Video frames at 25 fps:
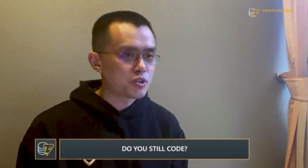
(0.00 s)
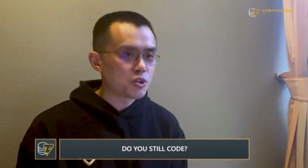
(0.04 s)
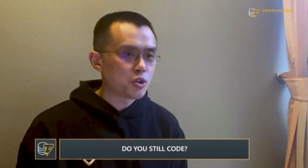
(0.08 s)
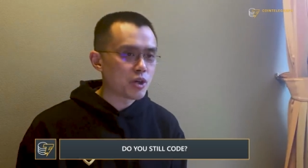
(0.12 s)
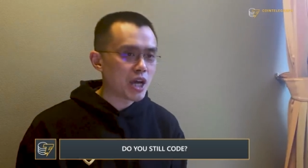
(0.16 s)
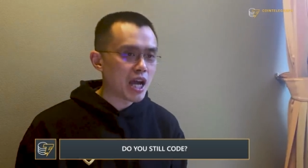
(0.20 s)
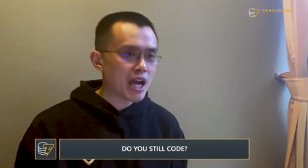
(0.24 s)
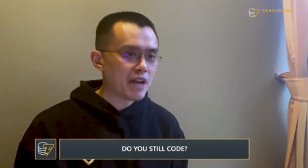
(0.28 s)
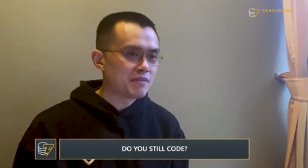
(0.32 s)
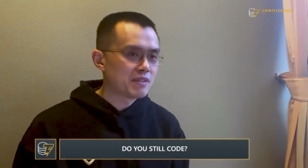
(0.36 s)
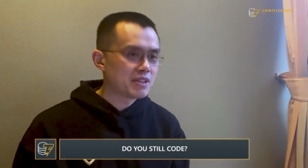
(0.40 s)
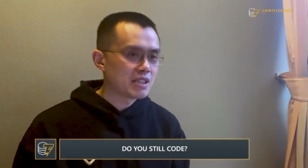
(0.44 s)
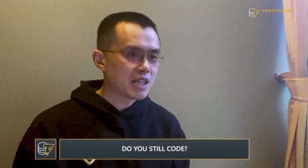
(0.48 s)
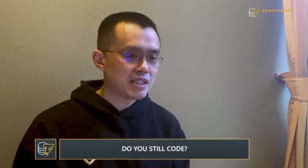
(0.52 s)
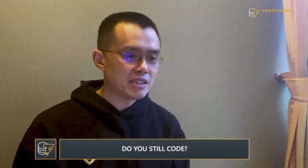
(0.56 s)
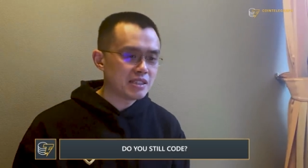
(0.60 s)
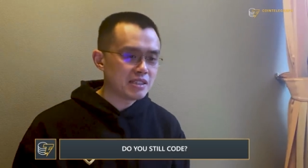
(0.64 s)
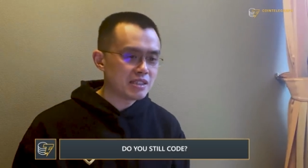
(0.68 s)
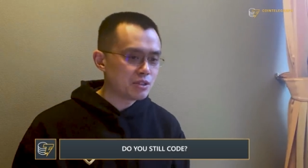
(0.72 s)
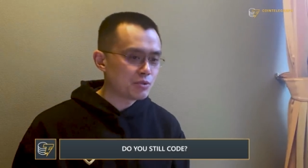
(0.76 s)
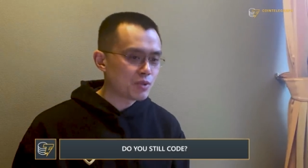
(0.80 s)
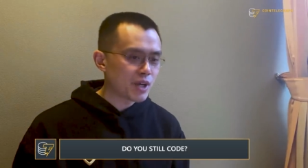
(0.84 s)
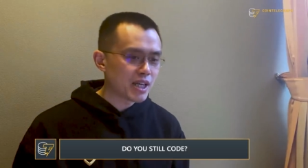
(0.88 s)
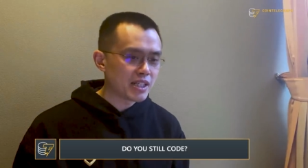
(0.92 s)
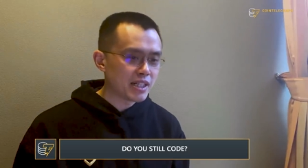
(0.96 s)
so, I, I
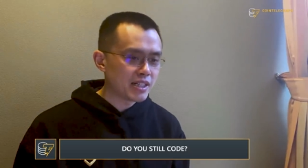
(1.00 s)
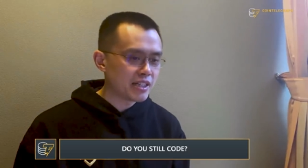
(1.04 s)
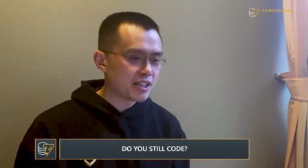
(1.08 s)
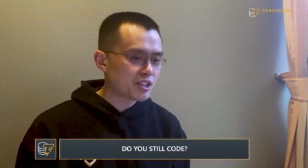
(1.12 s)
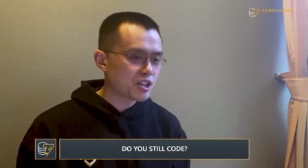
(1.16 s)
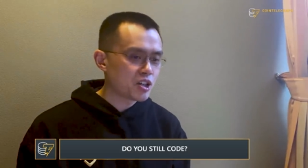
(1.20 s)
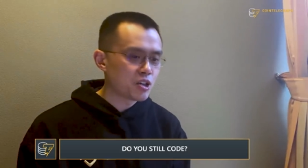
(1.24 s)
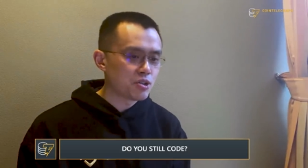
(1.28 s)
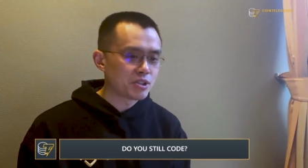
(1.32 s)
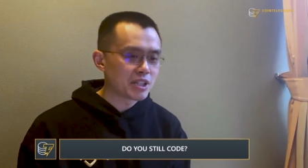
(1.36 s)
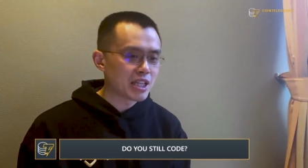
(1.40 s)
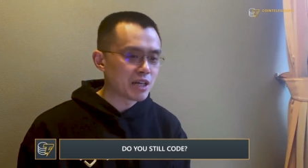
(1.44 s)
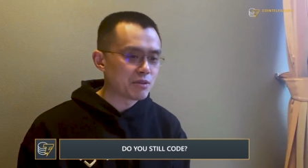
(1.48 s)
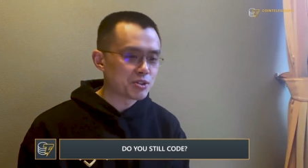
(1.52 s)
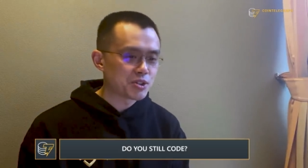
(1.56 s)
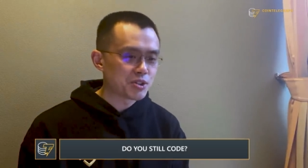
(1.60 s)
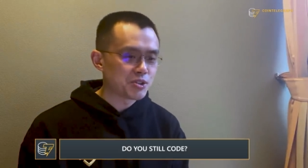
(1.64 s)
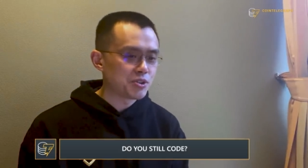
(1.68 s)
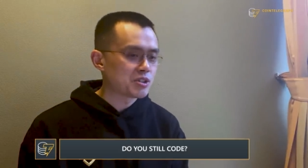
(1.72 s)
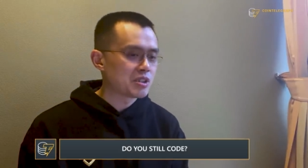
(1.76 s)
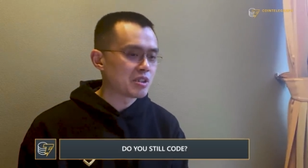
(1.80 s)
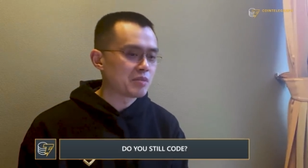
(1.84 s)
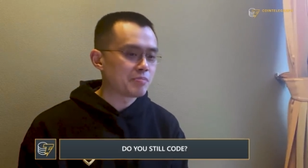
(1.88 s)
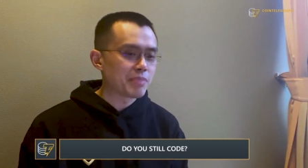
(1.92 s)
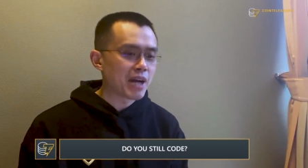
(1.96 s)
didn't write any code that was
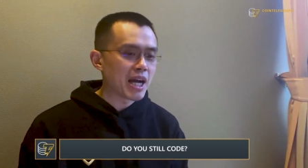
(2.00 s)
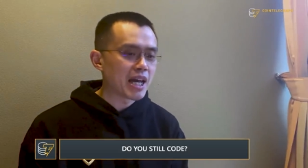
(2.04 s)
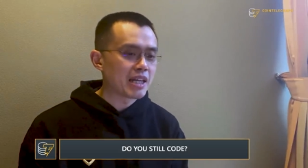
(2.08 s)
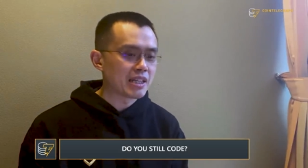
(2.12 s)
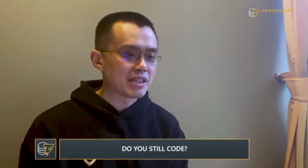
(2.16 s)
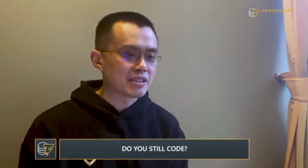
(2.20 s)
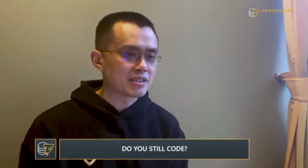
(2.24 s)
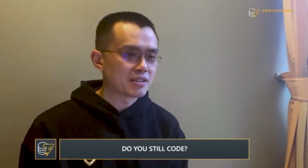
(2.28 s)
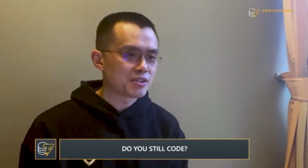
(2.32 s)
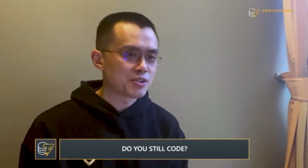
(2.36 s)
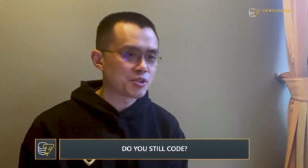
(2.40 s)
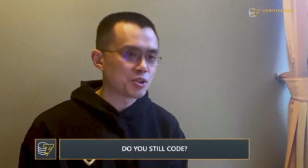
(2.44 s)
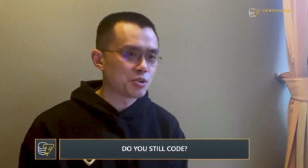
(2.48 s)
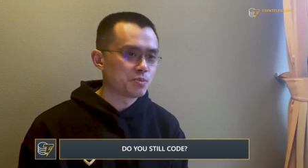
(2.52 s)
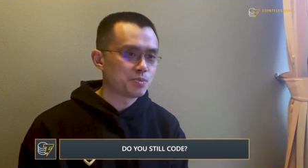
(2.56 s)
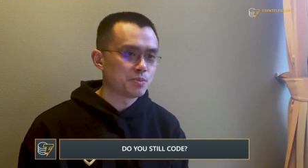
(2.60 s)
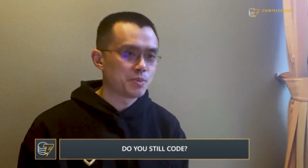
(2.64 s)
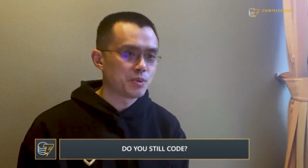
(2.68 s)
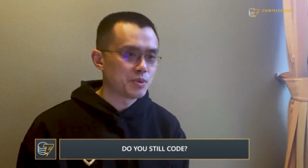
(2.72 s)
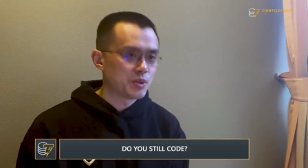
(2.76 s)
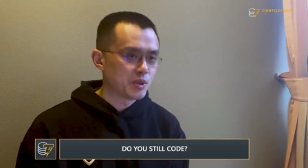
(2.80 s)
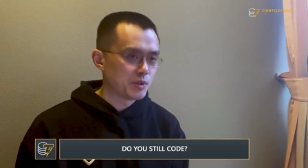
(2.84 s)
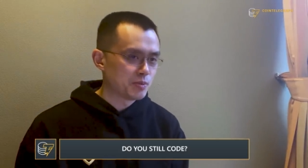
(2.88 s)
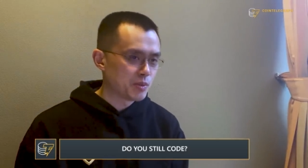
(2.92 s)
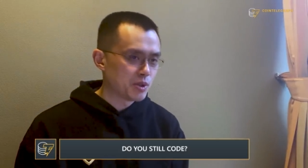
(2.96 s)
using Binance. So
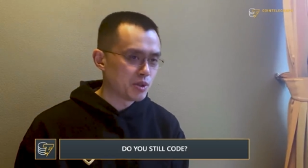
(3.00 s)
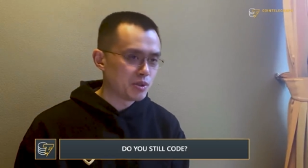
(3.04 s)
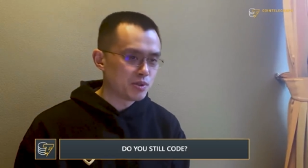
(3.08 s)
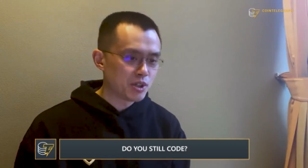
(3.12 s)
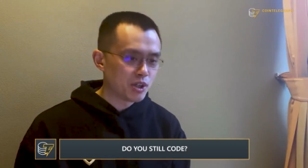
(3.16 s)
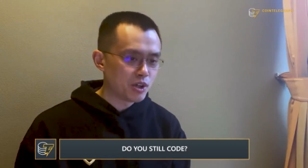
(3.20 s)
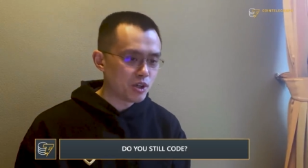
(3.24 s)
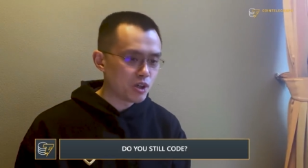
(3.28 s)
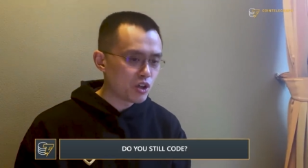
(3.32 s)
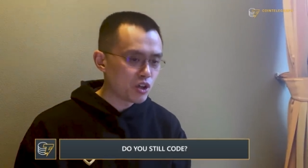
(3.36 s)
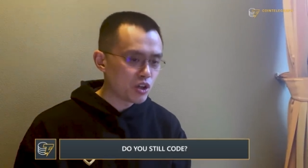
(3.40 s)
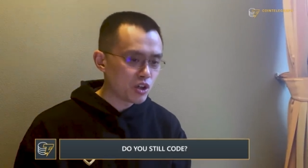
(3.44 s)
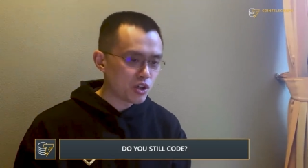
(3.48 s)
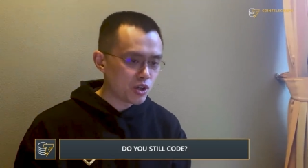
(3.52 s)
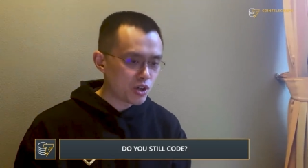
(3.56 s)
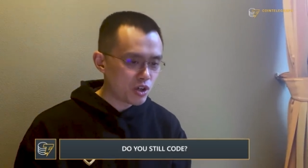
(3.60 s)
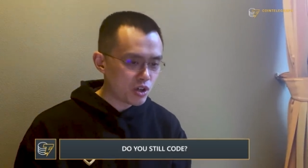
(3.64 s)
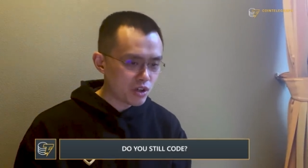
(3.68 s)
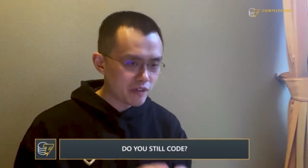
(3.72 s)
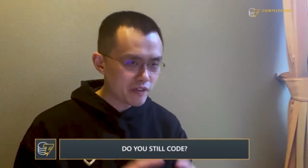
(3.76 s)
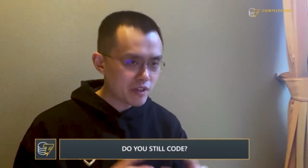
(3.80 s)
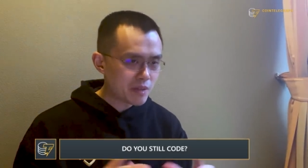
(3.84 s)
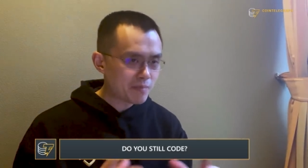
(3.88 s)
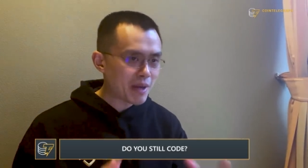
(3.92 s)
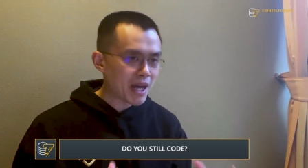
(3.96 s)
all
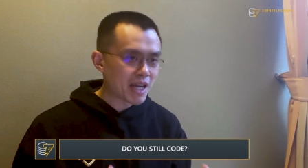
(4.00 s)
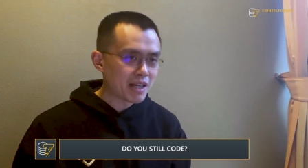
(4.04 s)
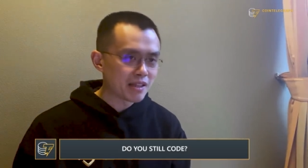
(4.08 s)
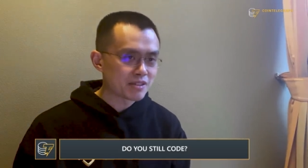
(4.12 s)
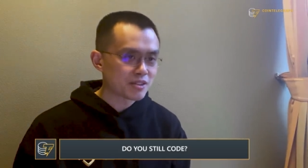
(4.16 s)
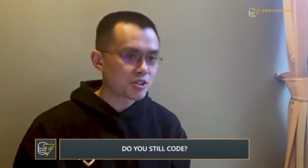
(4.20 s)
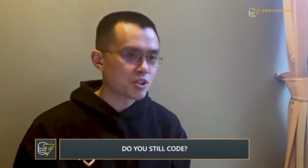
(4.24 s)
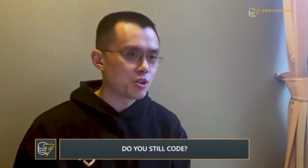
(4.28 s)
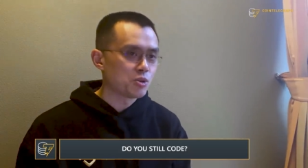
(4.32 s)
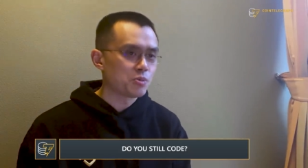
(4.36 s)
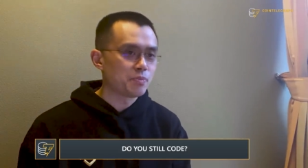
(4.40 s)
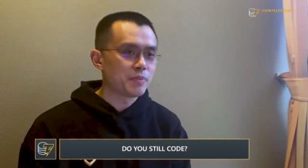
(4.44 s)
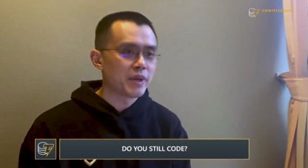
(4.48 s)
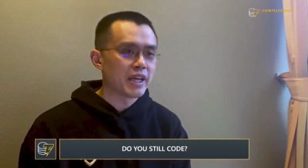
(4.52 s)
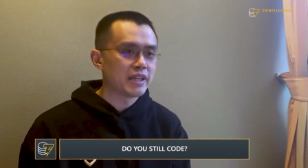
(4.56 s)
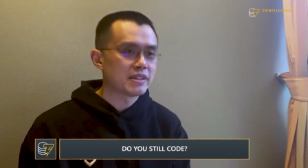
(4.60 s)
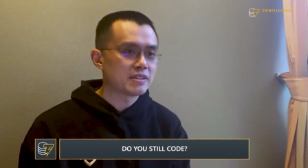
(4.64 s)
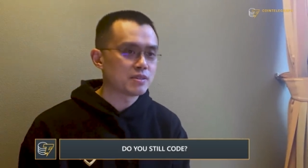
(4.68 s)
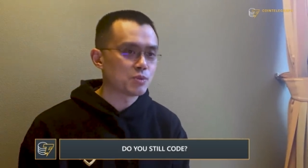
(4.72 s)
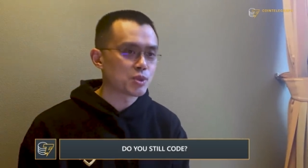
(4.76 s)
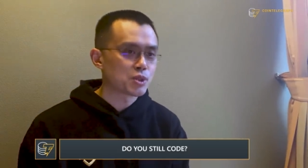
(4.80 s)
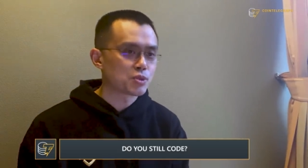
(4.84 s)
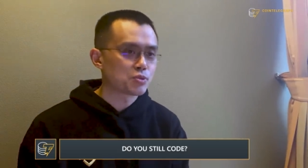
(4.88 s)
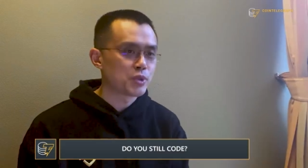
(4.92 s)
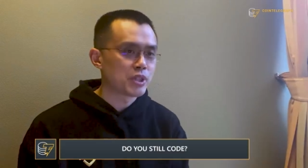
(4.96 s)
all of the Binance code base
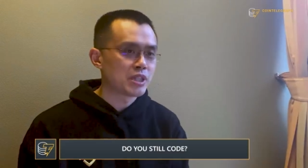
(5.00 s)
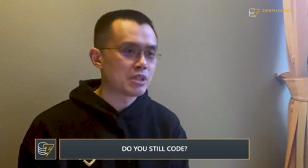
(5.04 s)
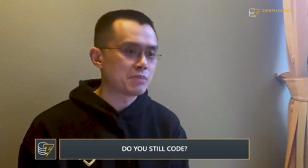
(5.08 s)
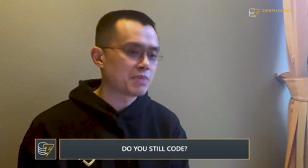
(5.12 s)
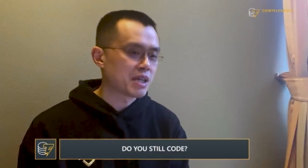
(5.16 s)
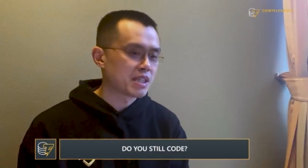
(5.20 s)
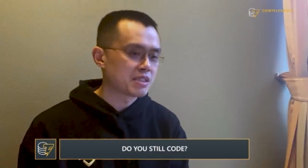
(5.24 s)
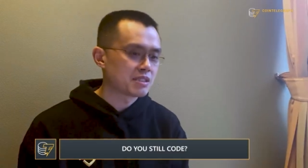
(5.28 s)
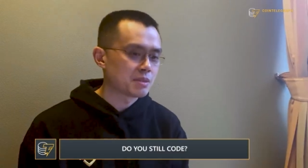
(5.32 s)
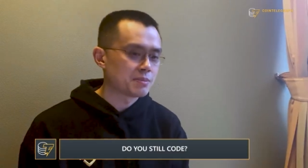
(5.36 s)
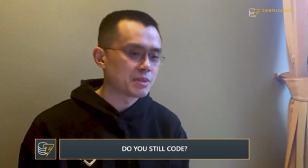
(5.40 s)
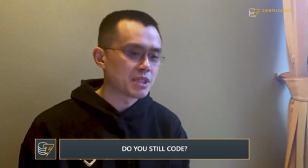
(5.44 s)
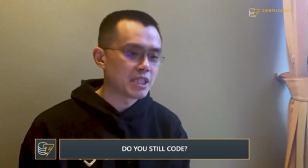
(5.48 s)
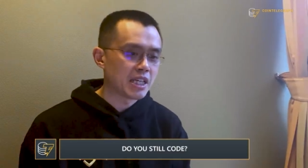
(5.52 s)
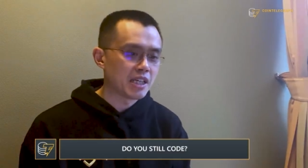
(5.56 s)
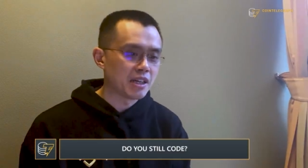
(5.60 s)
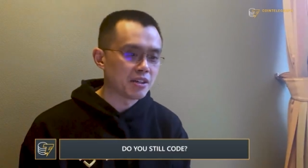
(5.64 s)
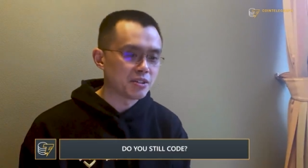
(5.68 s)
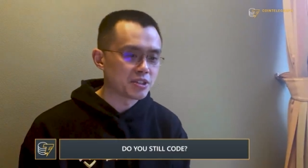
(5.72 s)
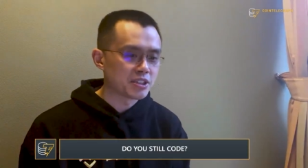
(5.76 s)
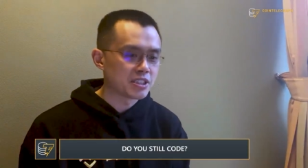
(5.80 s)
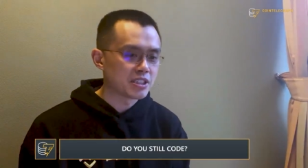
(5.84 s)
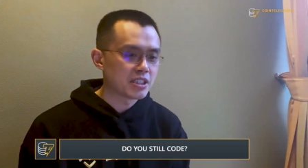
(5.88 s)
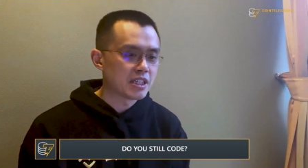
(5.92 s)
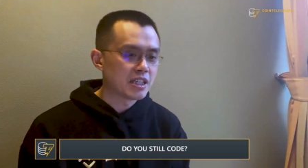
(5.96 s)
was written by somebody
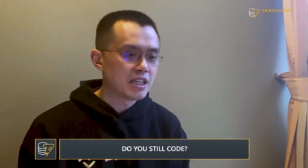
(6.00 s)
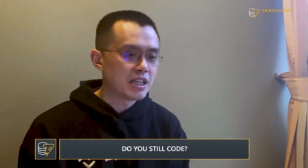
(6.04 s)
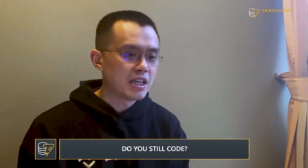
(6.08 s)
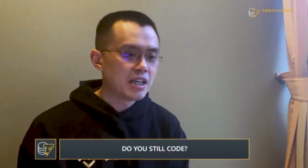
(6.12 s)
else.